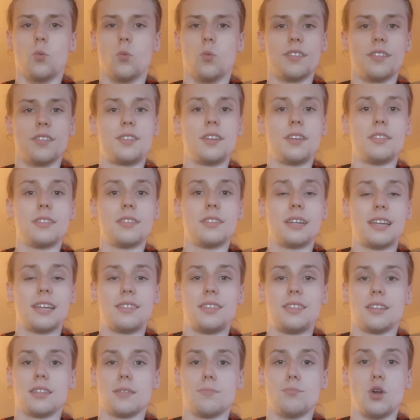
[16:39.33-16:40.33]
One thing that I
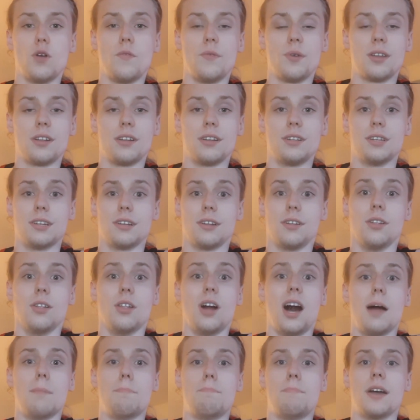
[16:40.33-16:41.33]
think the movie could have done a
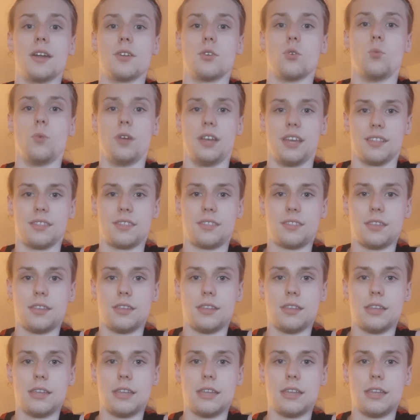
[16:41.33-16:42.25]
lot better with.